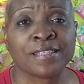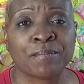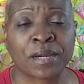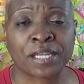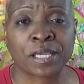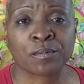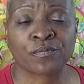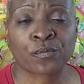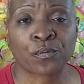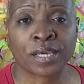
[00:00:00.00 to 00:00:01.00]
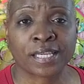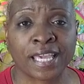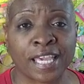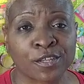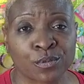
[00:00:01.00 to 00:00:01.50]
My name is Veronica
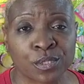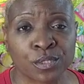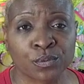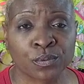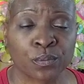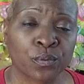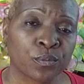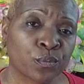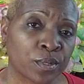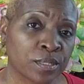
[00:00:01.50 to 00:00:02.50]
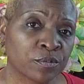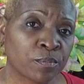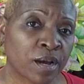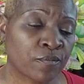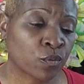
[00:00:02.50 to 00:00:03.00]
Anderson with Wreath
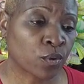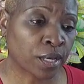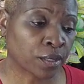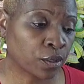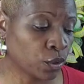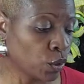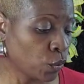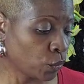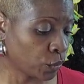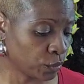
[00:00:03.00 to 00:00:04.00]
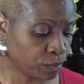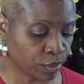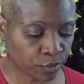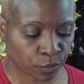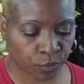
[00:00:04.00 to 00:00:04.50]
by Veronica, where we
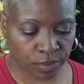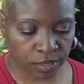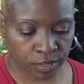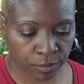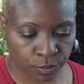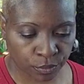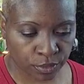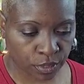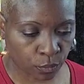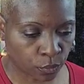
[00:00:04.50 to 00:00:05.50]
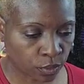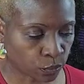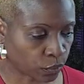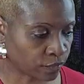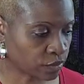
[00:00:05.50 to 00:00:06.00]
build the wreathing community of one
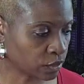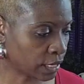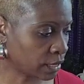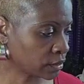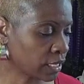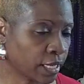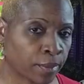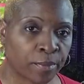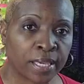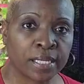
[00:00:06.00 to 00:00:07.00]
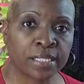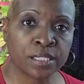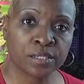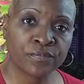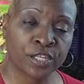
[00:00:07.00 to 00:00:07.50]
wreath at a time. And in
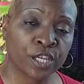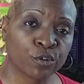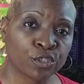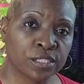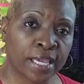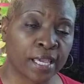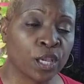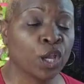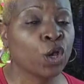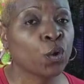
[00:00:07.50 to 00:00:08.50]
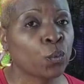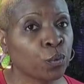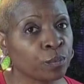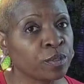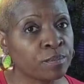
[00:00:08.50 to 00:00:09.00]
this video today,
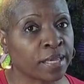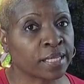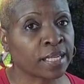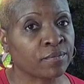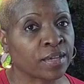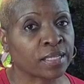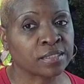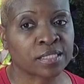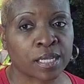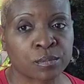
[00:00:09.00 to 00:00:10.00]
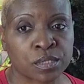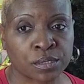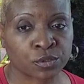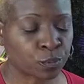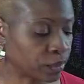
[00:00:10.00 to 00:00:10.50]
we'll be making a Valentine
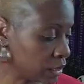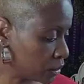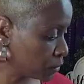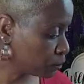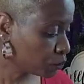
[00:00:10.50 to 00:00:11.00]
centerpiece.